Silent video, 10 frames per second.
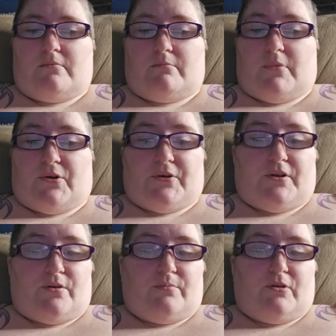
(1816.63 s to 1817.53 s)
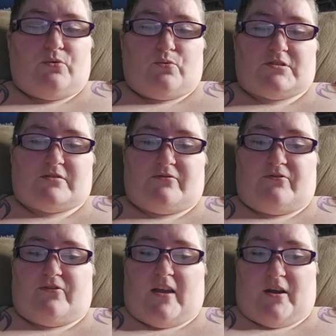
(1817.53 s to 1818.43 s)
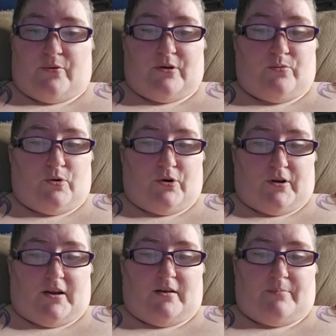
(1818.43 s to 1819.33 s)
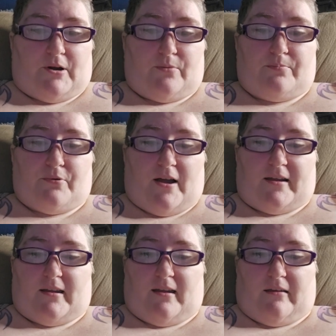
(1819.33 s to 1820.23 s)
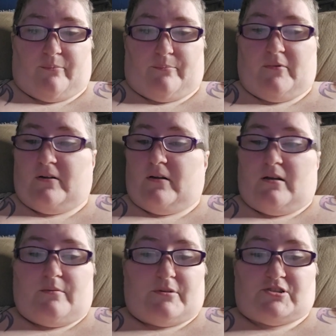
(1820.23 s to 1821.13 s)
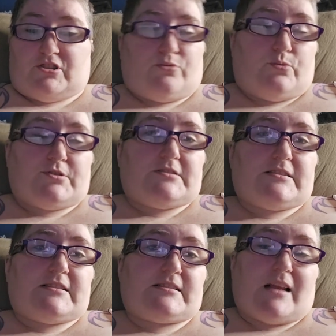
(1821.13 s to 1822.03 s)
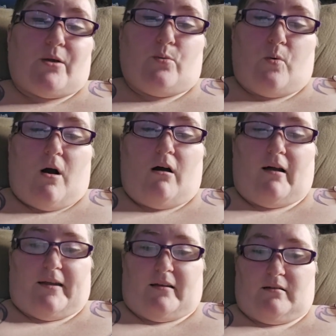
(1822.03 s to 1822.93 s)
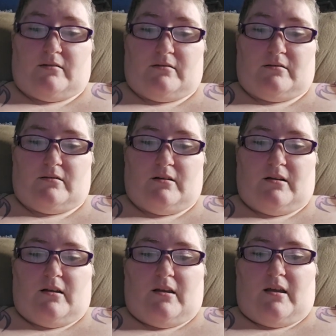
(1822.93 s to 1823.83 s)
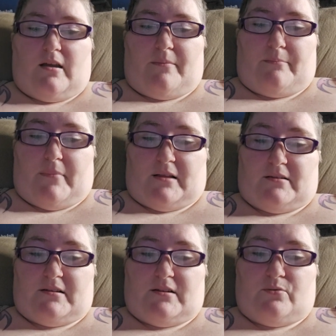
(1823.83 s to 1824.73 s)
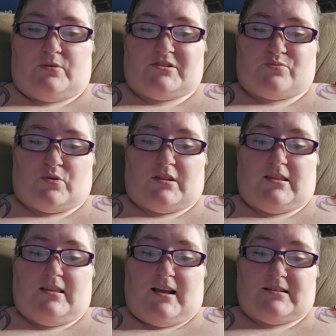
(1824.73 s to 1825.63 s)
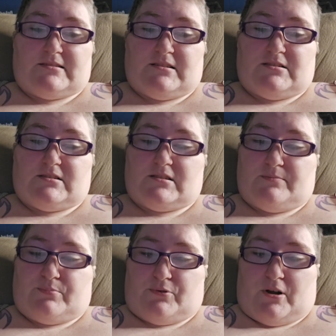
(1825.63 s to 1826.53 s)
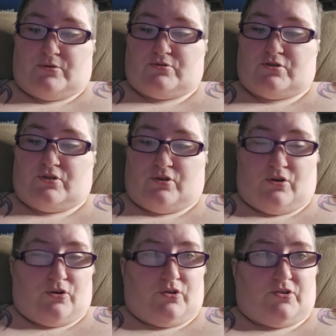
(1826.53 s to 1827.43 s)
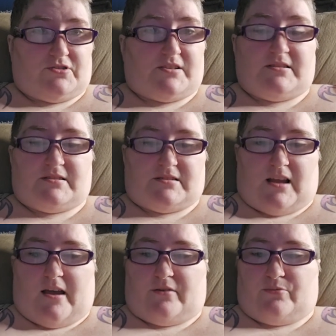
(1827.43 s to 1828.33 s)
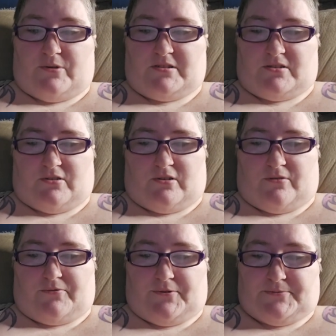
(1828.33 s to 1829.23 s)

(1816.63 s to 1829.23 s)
Miriam was very worried about Bracky, but she wouldn't say why, and Melanie was reluctant to broach the girl's sad reserve.